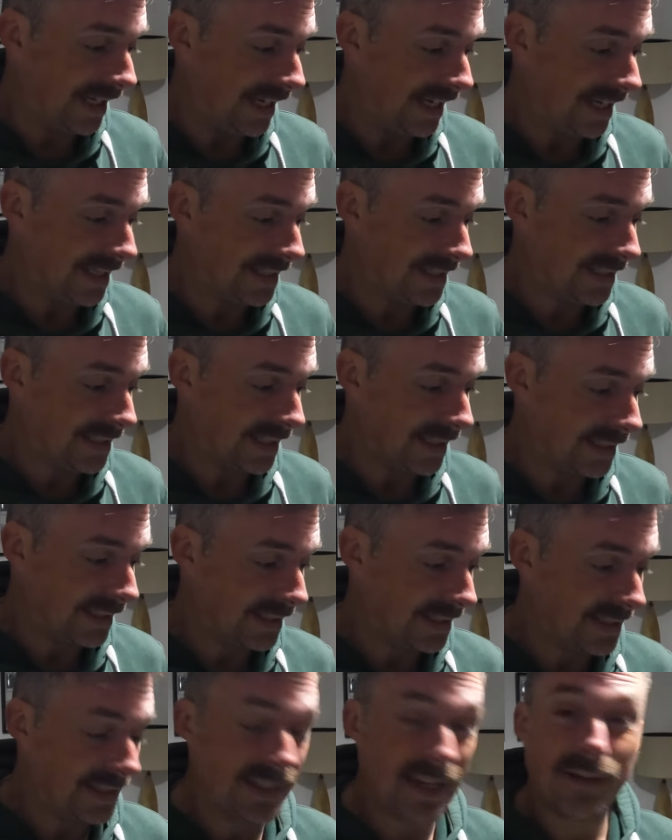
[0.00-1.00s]
It's
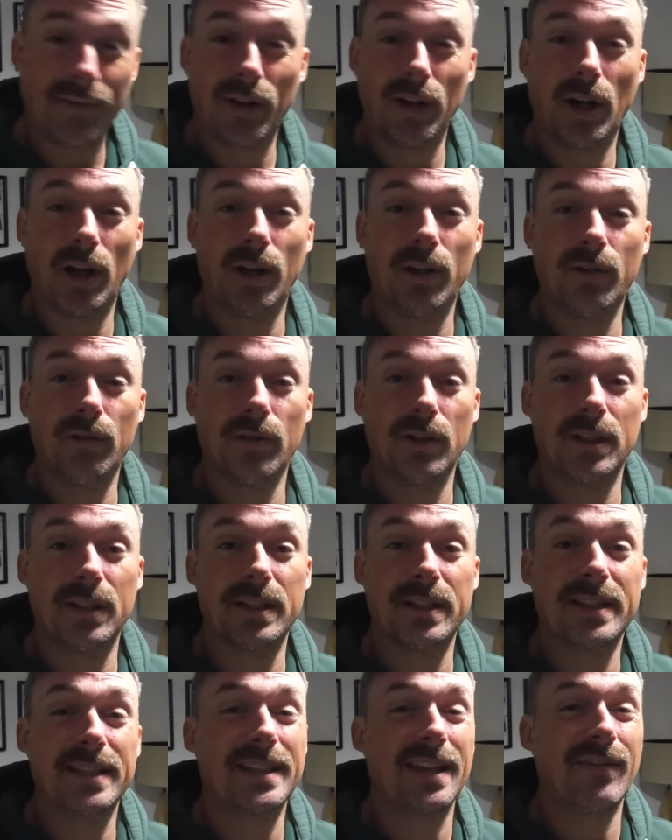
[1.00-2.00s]

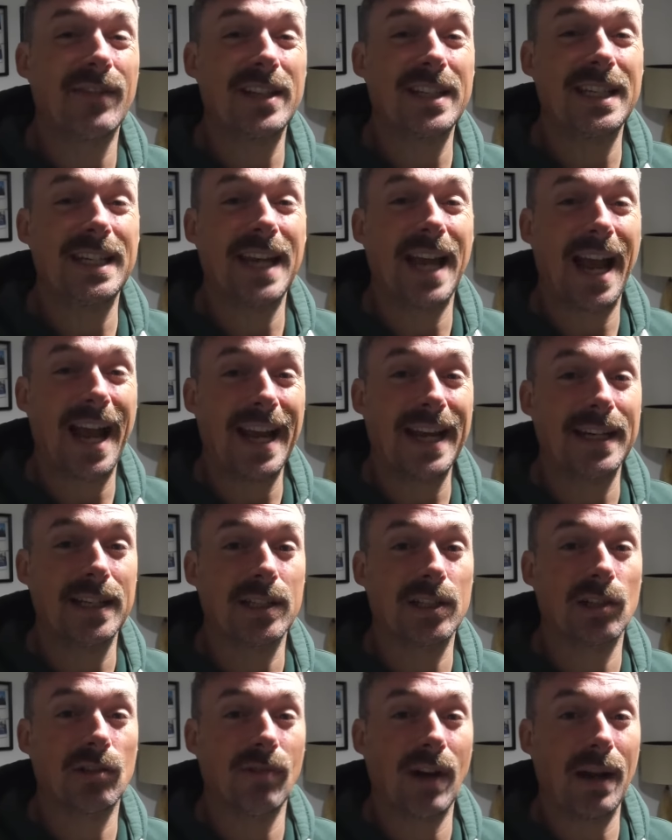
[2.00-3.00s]

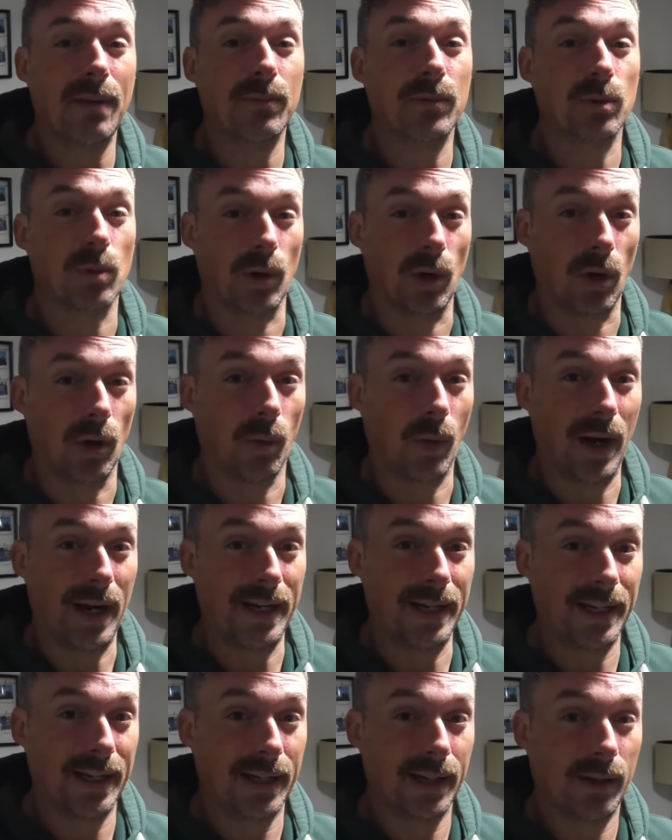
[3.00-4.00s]
778 grams when I
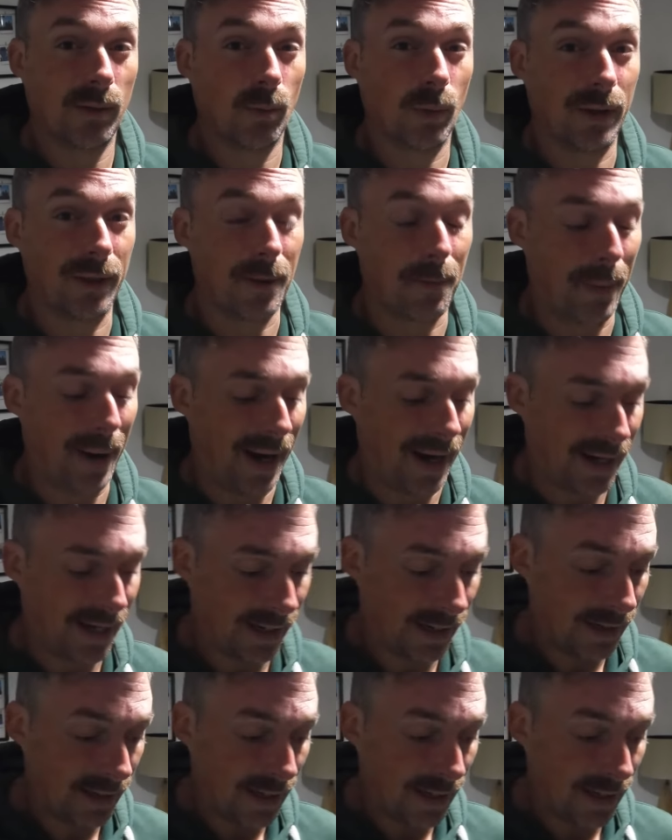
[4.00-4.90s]
weighed it with the bag.